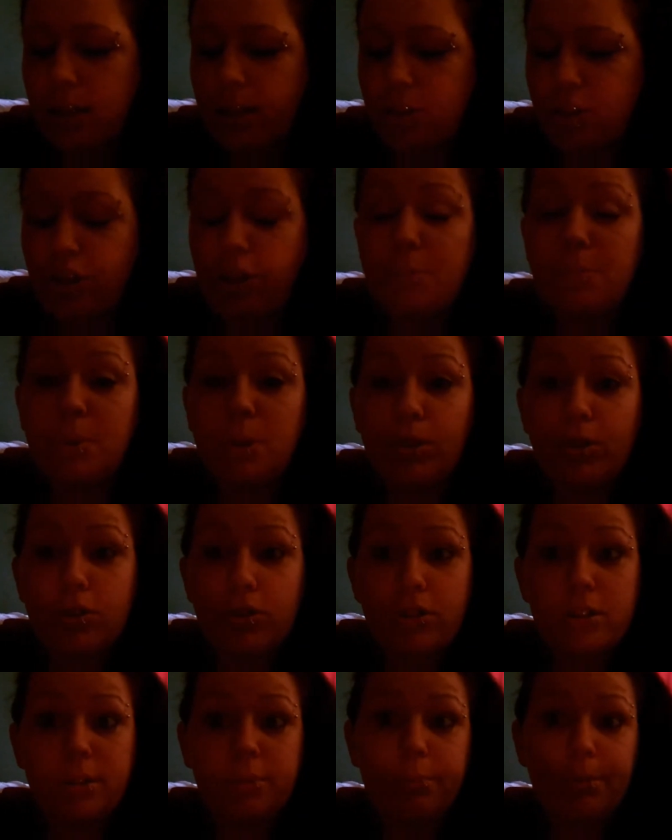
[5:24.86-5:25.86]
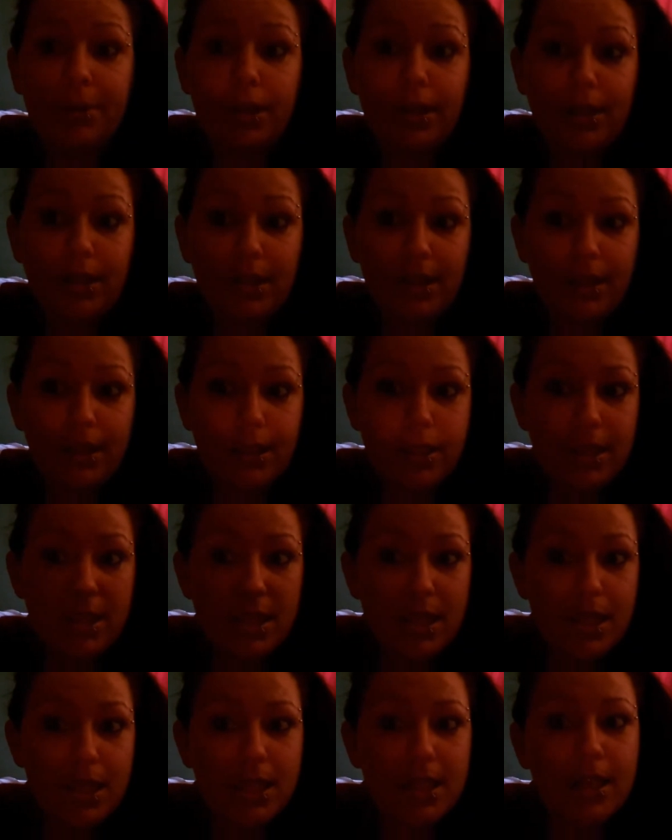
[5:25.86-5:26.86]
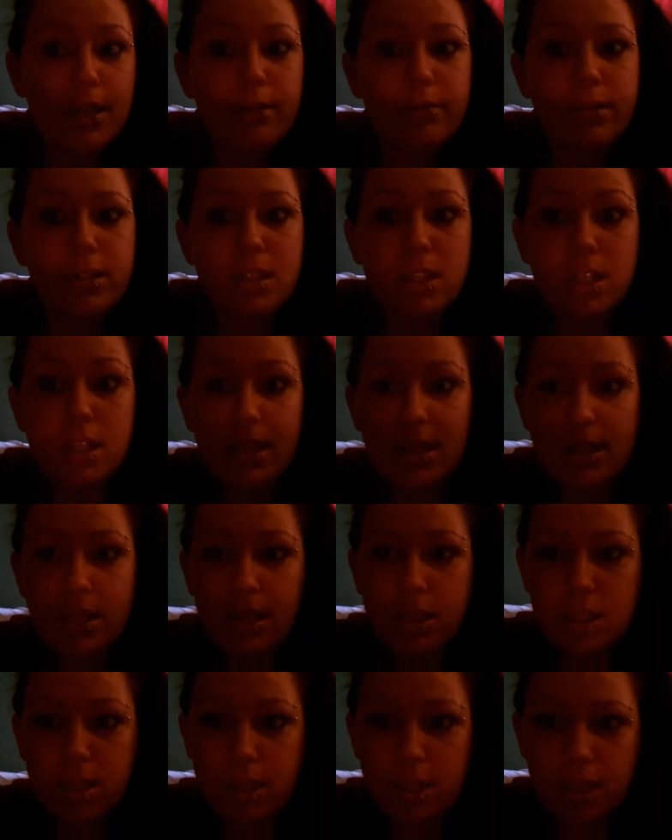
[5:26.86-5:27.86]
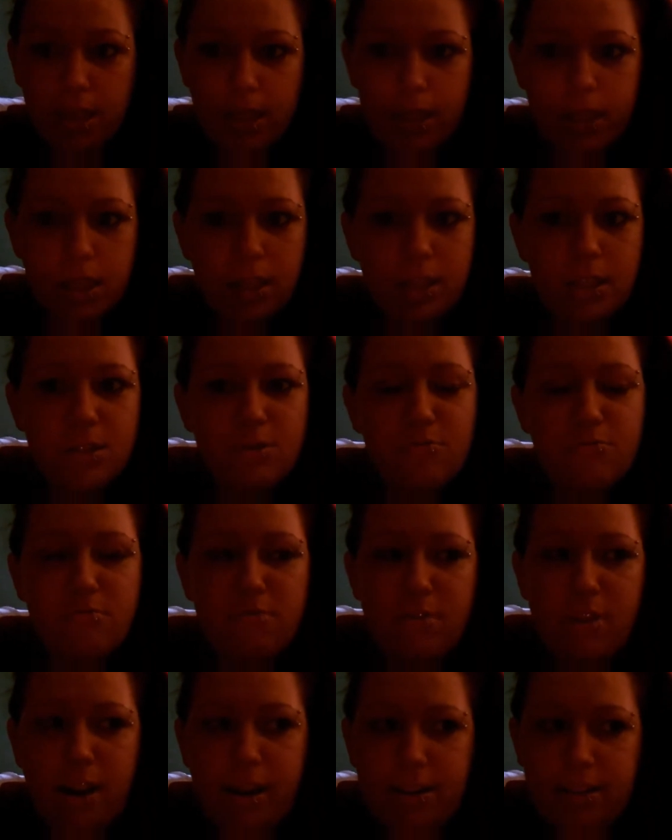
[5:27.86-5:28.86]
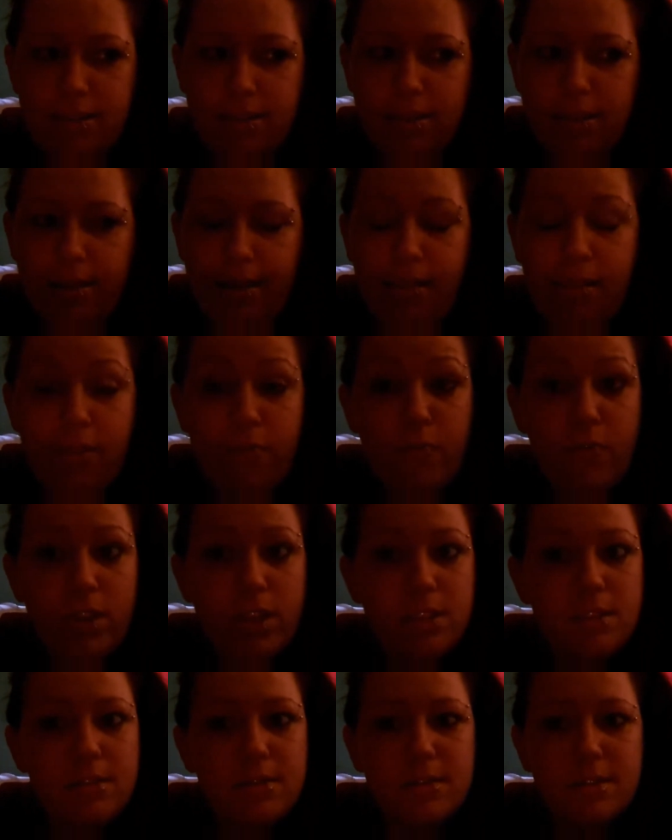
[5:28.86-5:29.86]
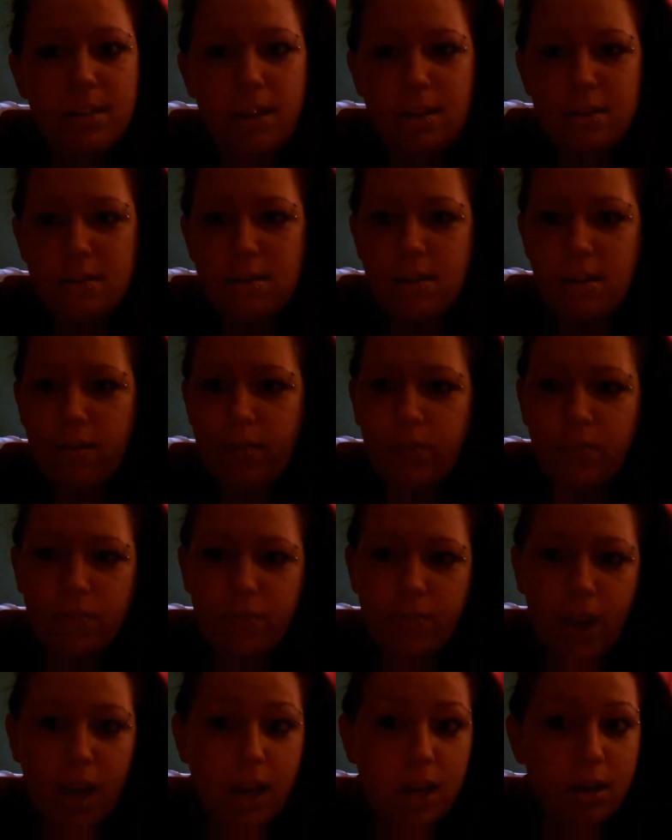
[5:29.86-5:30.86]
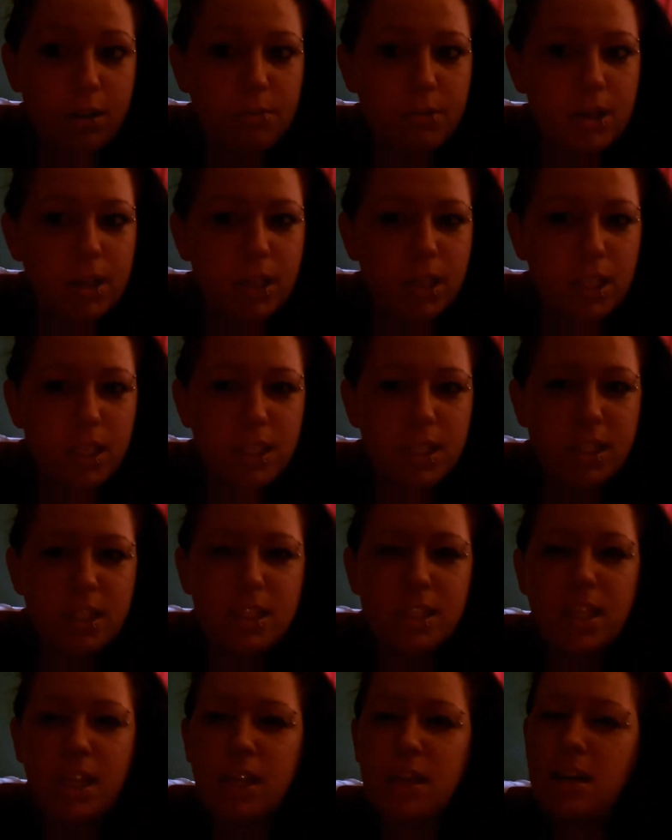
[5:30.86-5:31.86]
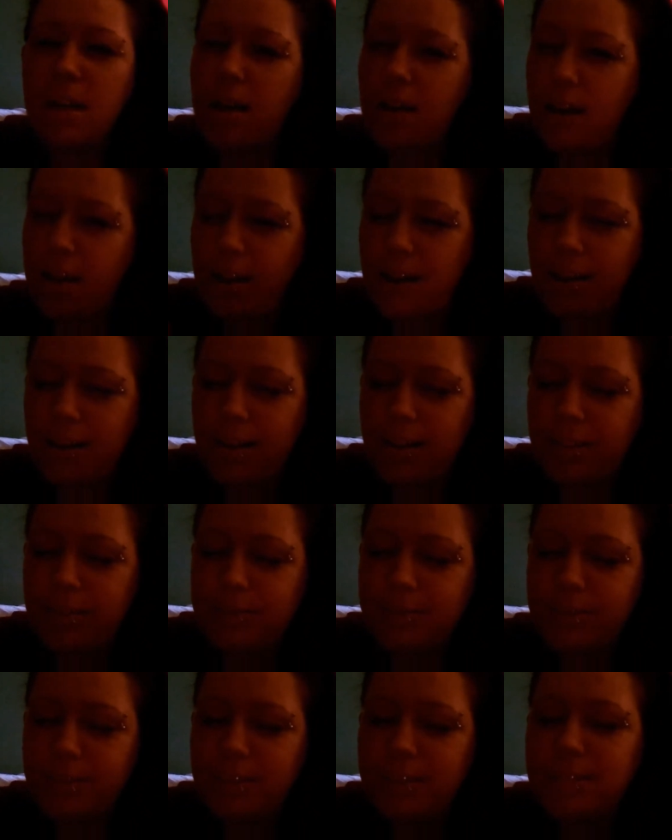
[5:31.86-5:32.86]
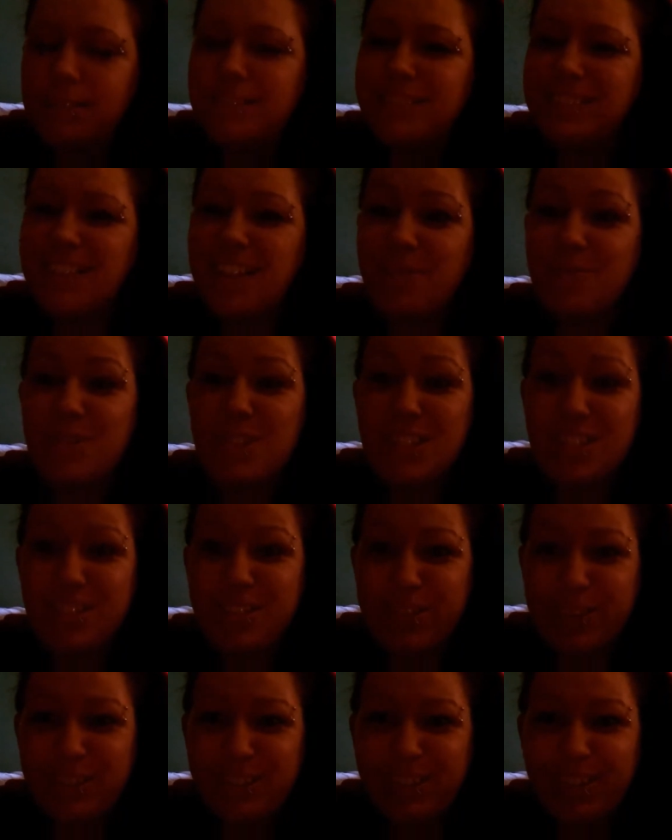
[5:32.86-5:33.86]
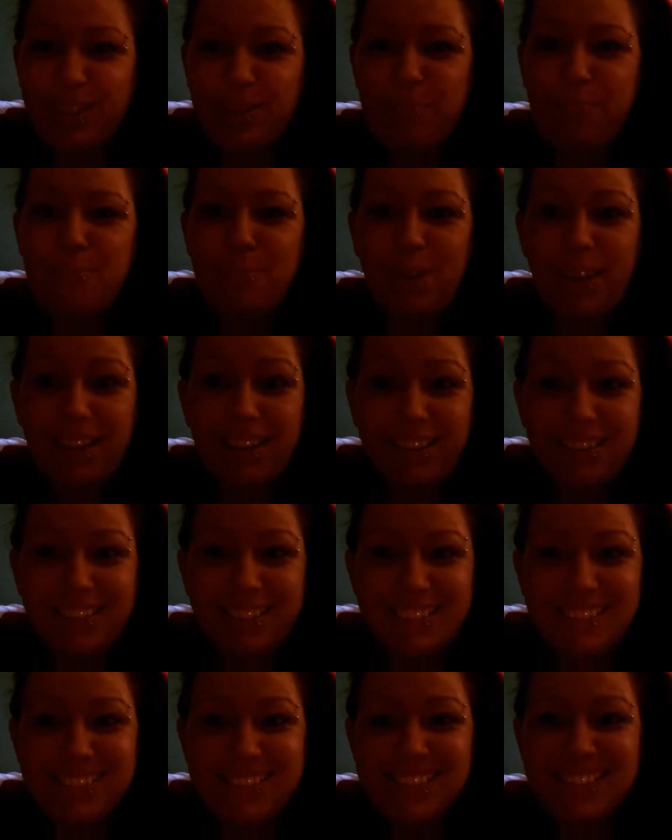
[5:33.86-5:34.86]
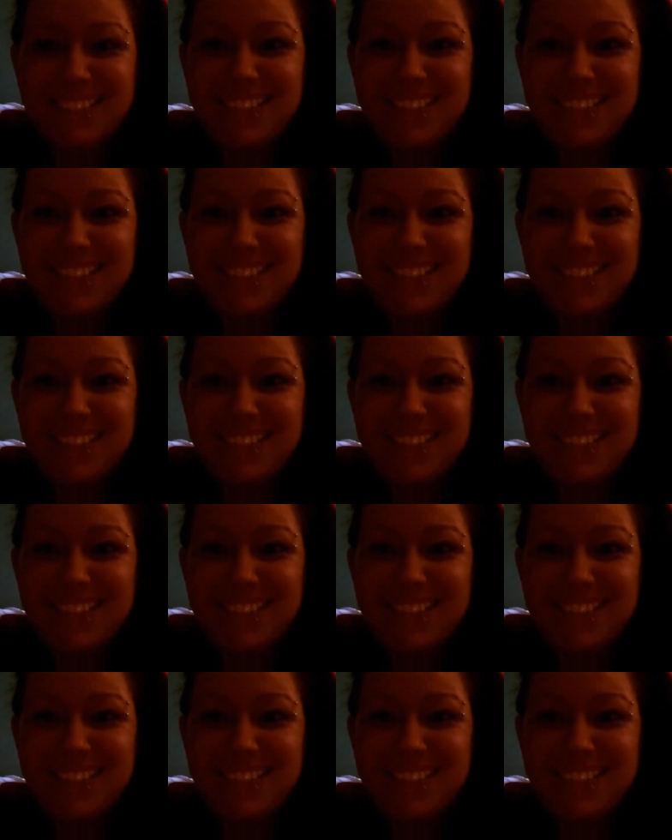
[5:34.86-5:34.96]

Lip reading: jumping on trampolines, going to the circus, riding the elephants, setting off fireworks, and they've started a band.